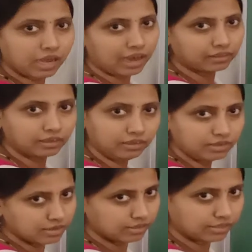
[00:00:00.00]
are the
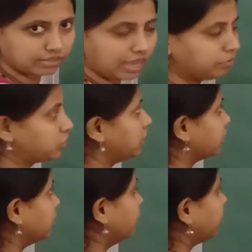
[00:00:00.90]
same
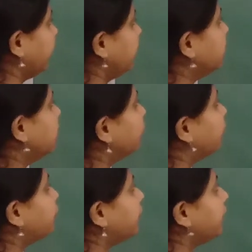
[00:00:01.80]
children. Okay.
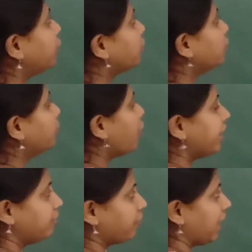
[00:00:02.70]
52.5
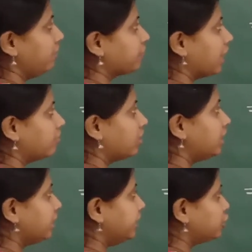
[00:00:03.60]

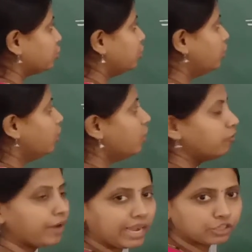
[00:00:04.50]
convert into
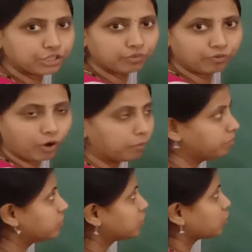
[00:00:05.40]
fraction
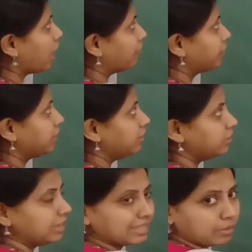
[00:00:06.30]
form. So after
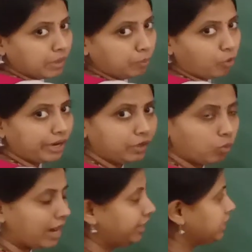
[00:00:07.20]
decimal point
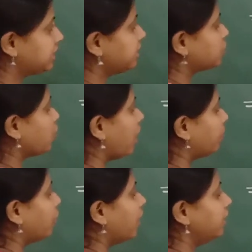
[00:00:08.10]
1 digit, so
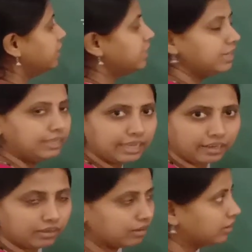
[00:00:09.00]
upon
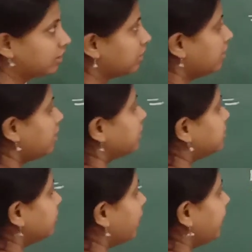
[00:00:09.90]
10
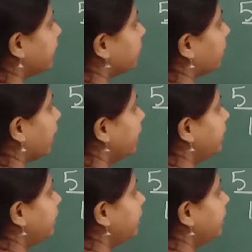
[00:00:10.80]
divided by